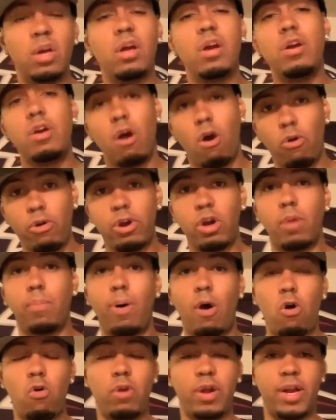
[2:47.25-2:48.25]
Know Your
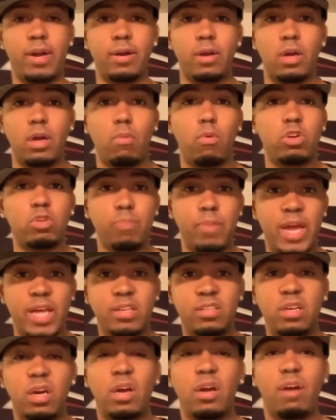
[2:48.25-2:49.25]
Opponent, which means,